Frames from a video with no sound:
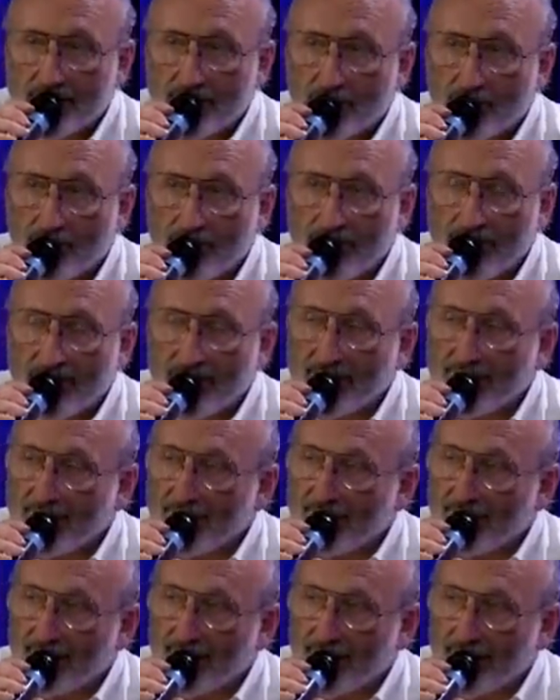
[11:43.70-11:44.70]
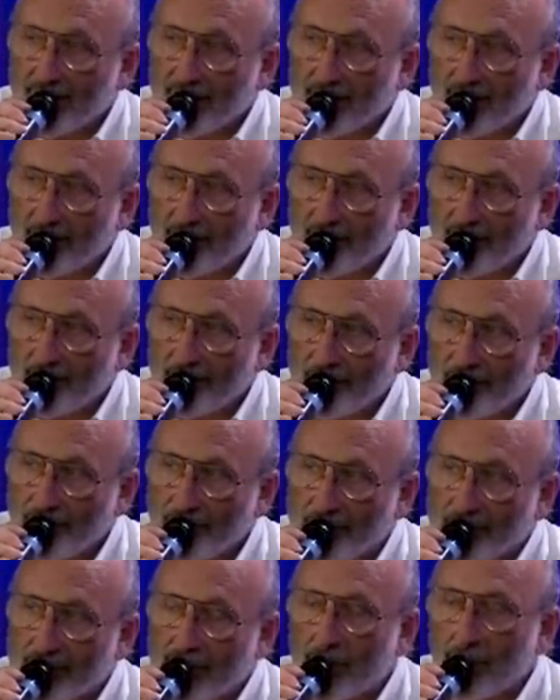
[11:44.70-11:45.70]
So the um,
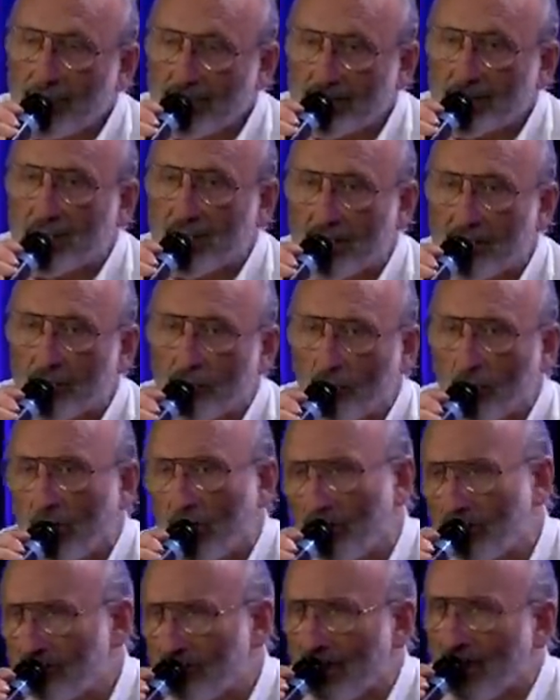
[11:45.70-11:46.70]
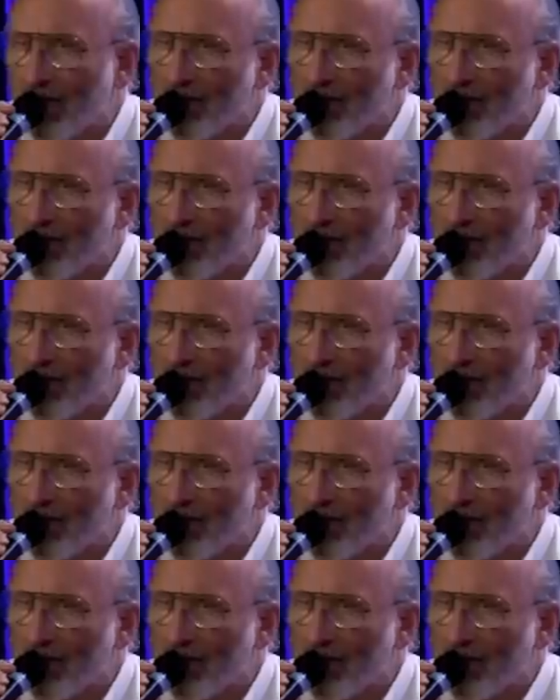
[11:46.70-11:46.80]
the coming together of